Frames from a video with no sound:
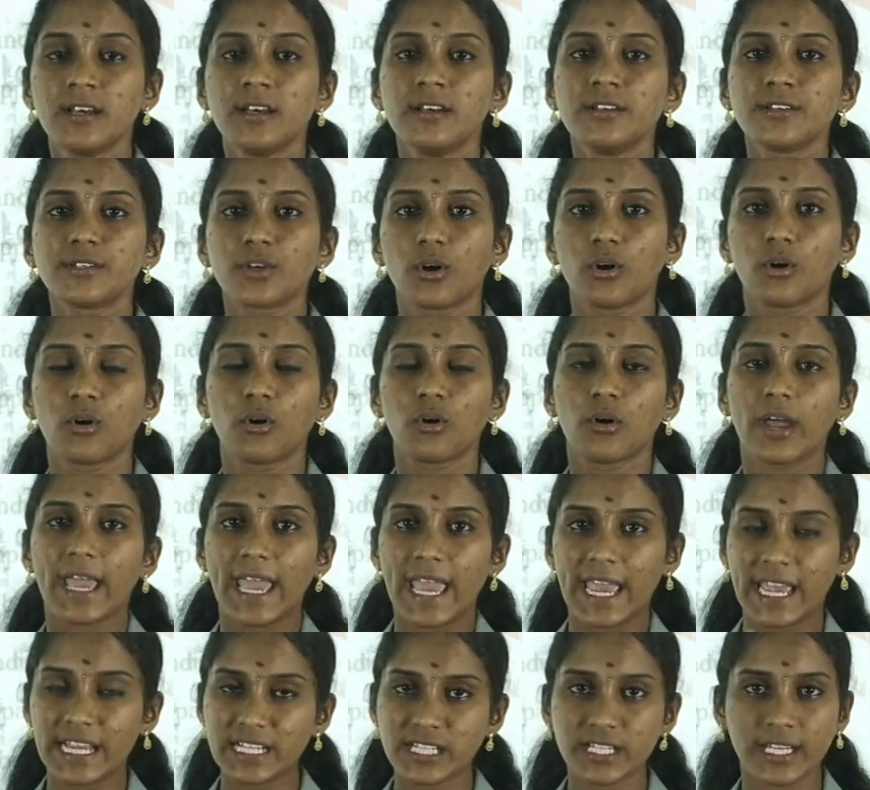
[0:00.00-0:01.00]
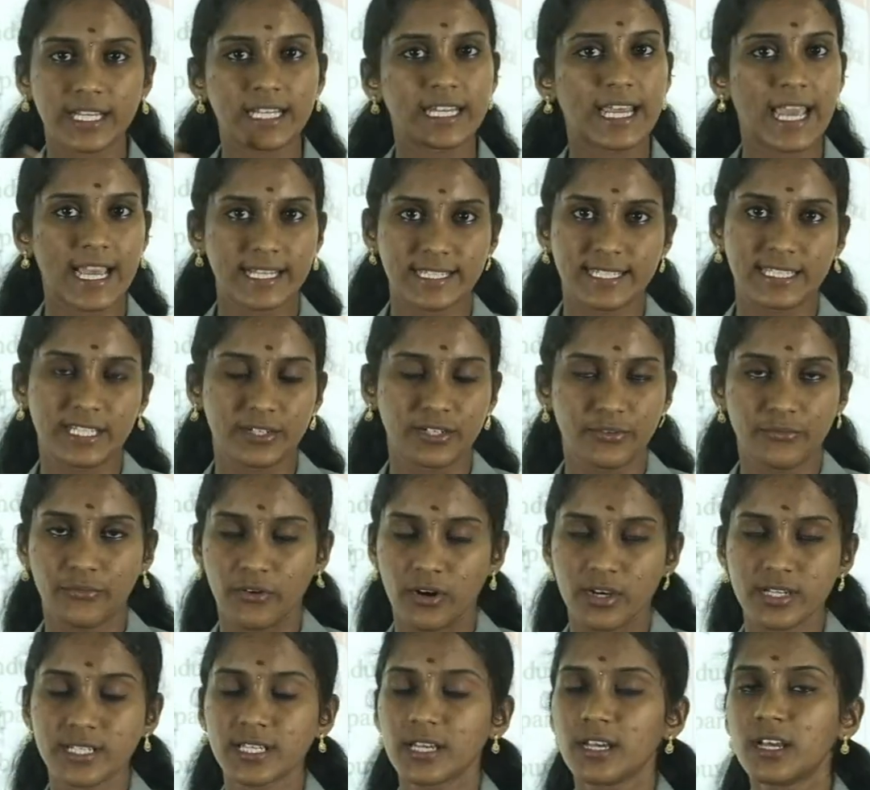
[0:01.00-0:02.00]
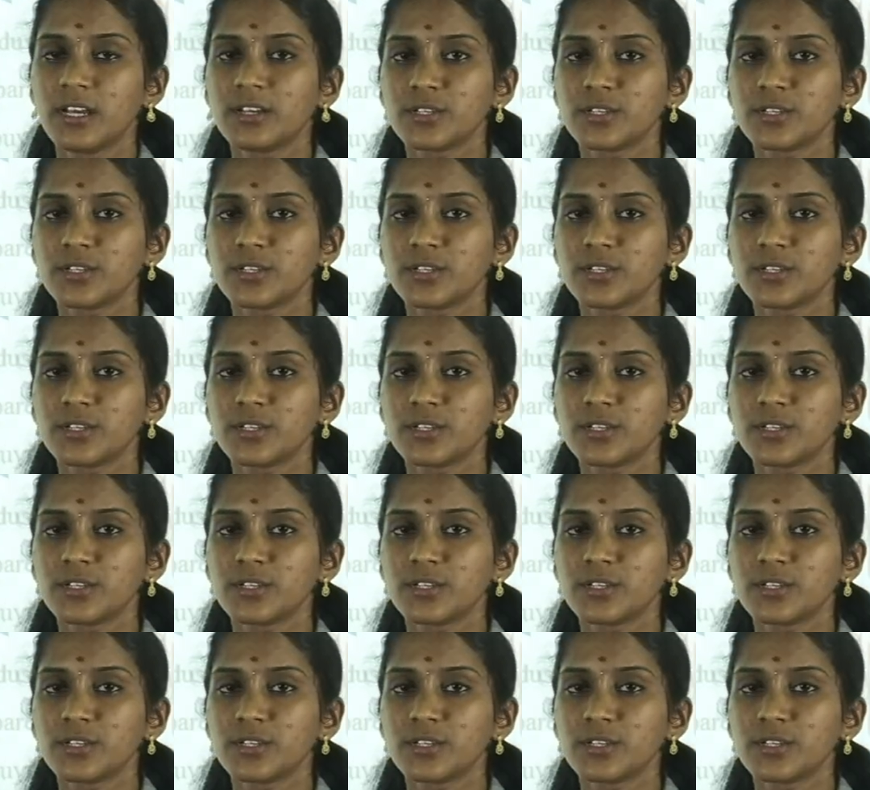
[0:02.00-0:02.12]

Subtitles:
So age, it gets differs.